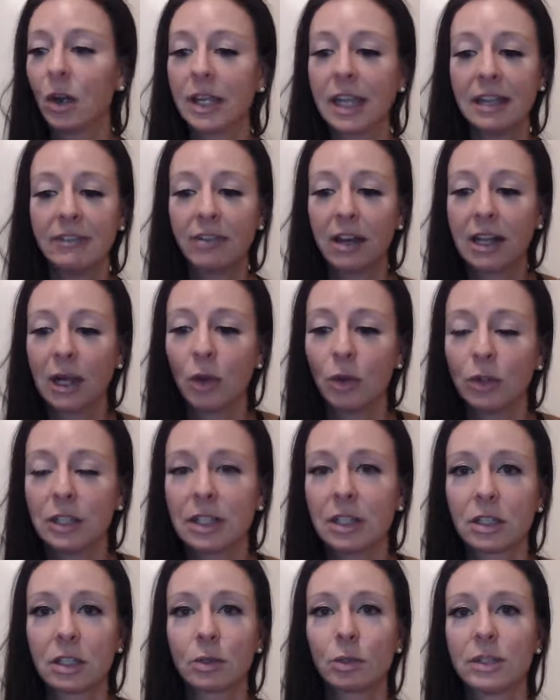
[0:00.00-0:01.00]
okay, if I
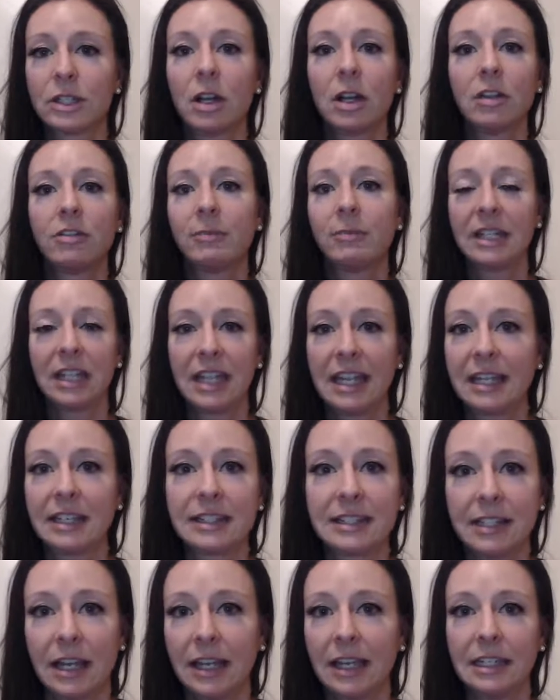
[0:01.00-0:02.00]
only could resolve my
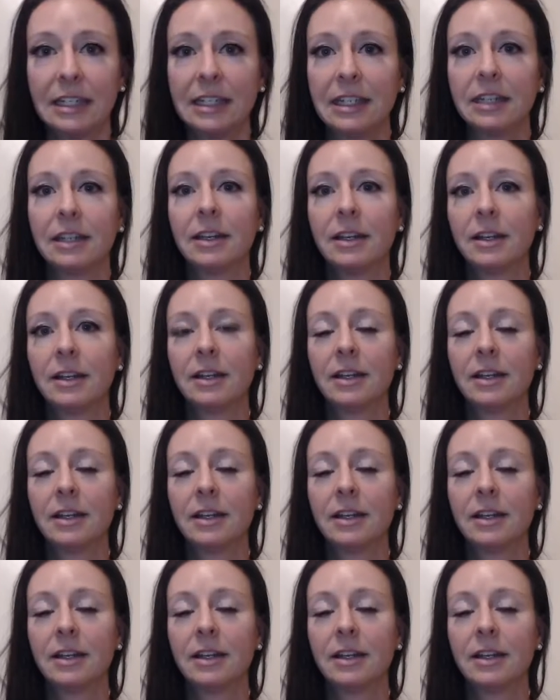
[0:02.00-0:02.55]
anxiety.